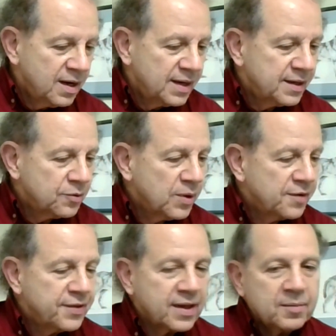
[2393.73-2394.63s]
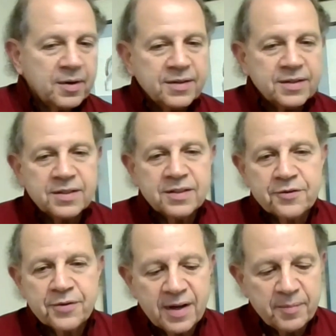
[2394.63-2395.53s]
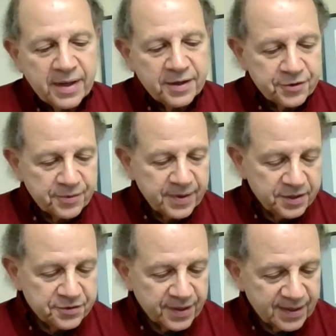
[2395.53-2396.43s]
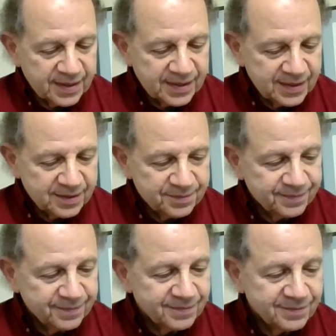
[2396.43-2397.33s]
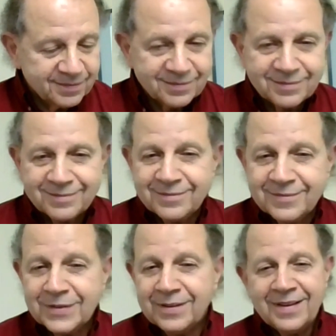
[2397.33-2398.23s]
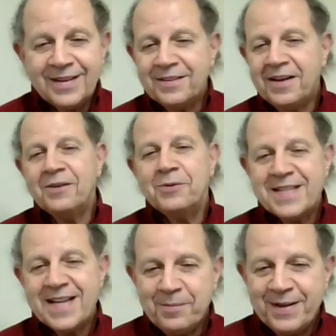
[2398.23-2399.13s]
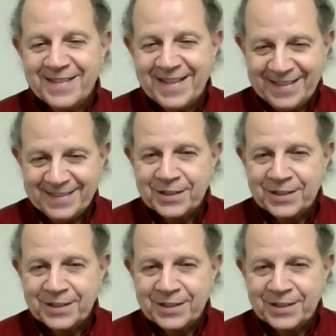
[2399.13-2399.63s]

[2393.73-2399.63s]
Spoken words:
Another way of thinking about this is to try and manage your energy. A lot of what's happening today is